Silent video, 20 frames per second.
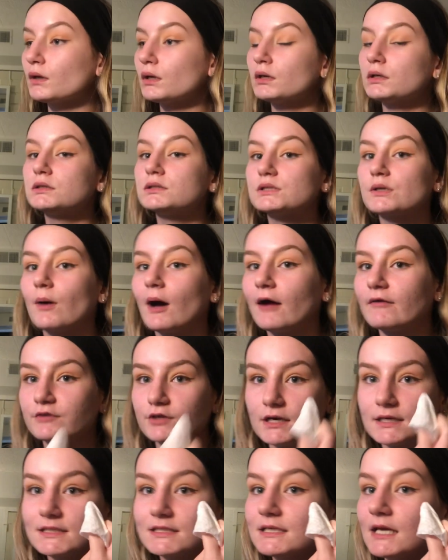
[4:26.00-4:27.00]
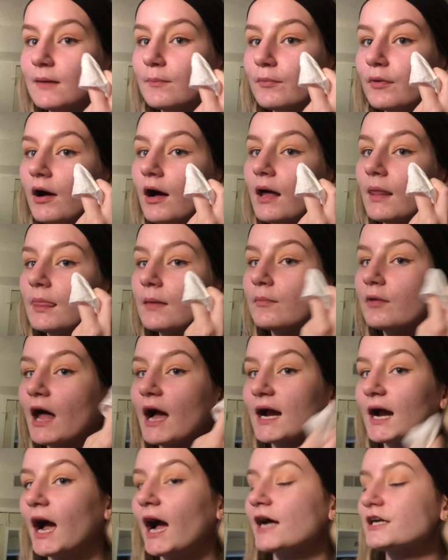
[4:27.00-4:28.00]
So after I stamp on the
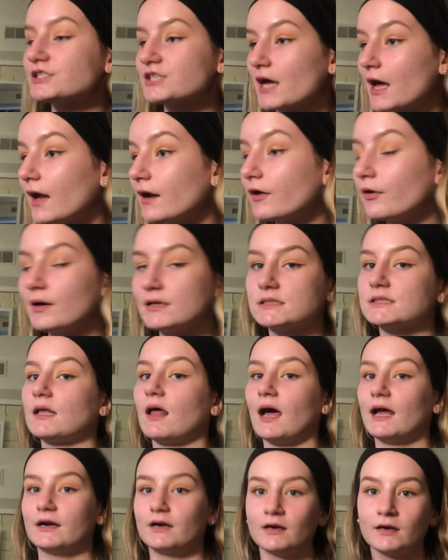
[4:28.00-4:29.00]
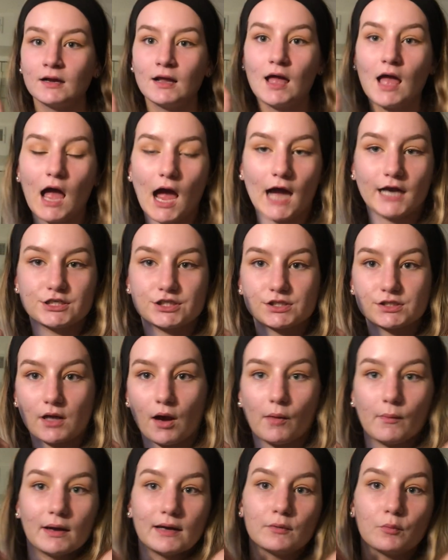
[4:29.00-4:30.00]
black eyeshadow as liner, I just
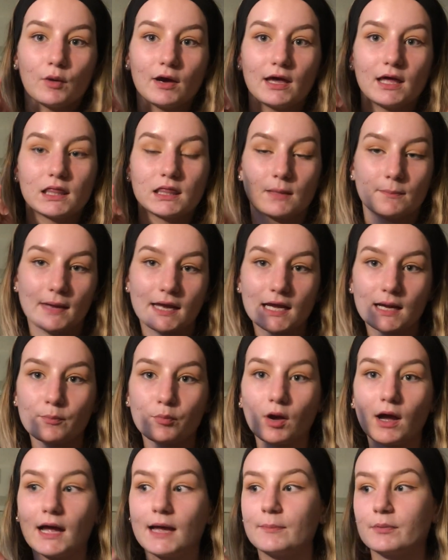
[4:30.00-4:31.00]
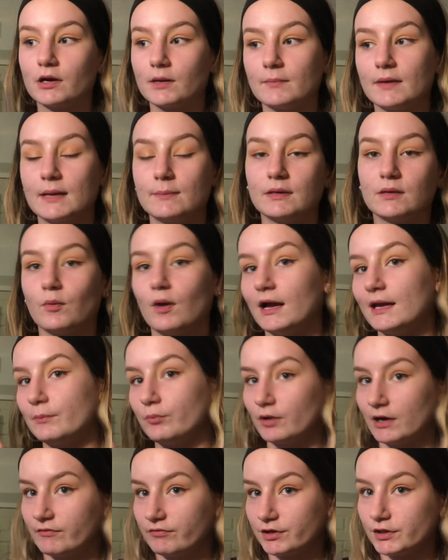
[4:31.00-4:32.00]
go in with a makeup wipe or a baby wipe,
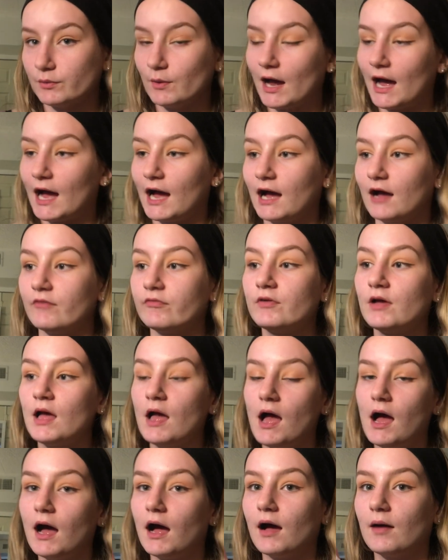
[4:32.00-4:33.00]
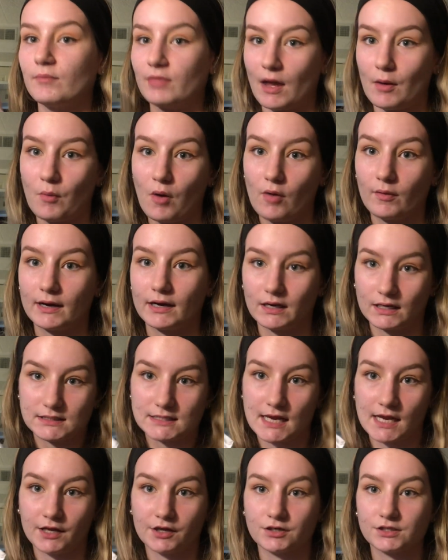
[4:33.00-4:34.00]
whatever you have that won't
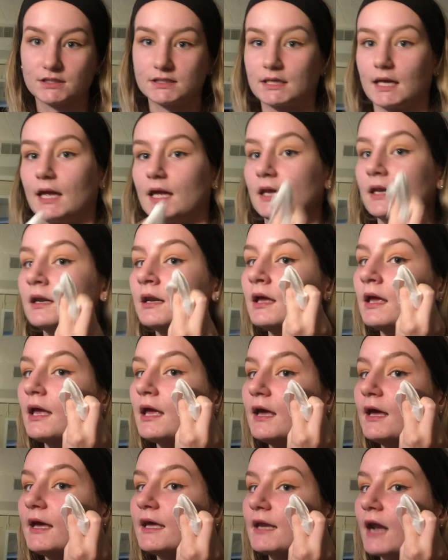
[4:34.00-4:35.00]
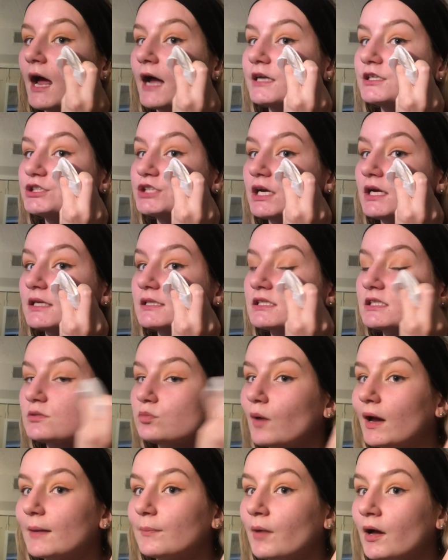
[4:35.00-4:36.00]
irritate your skin. And I just
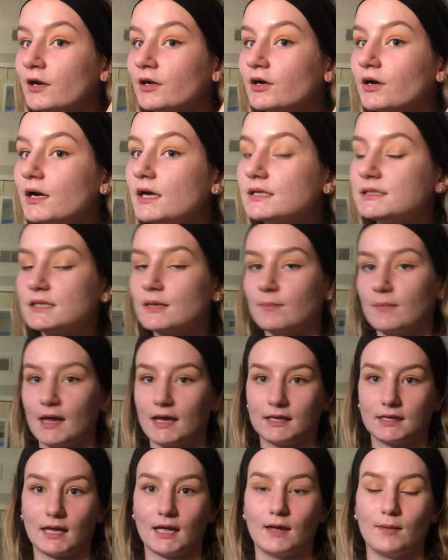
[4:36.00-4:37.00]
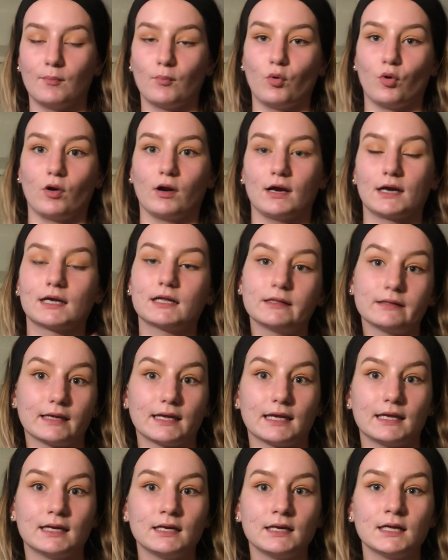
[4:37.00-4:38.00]
swipe under it to make it more
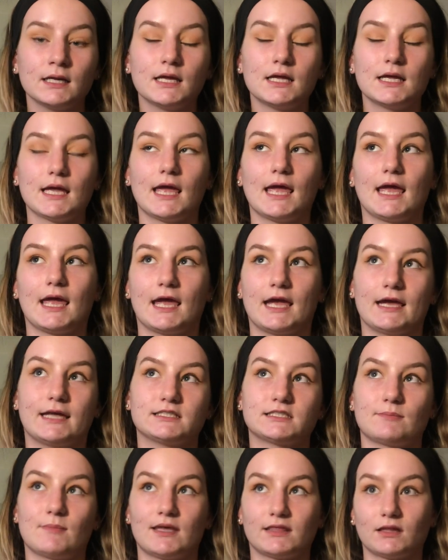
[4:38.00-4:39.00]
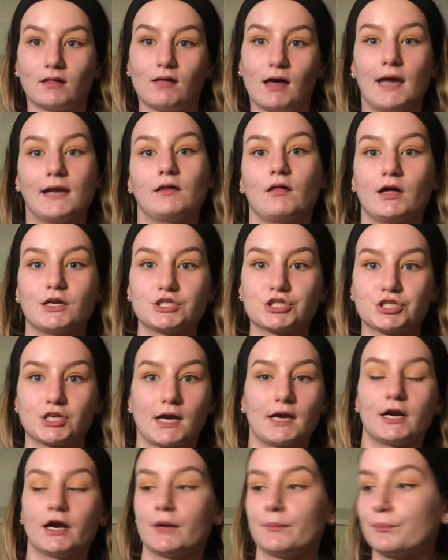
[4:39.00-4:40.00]
clean and to make the line a lot
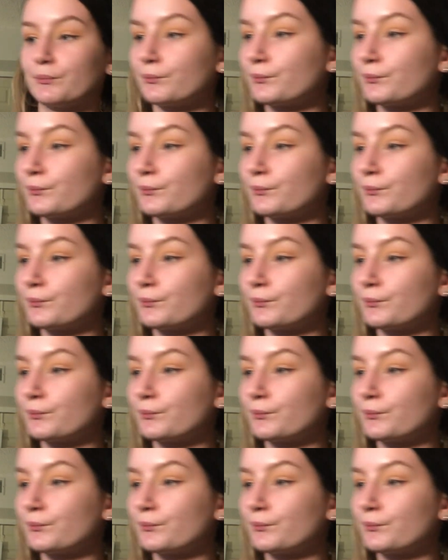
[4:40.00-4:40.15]
straighter.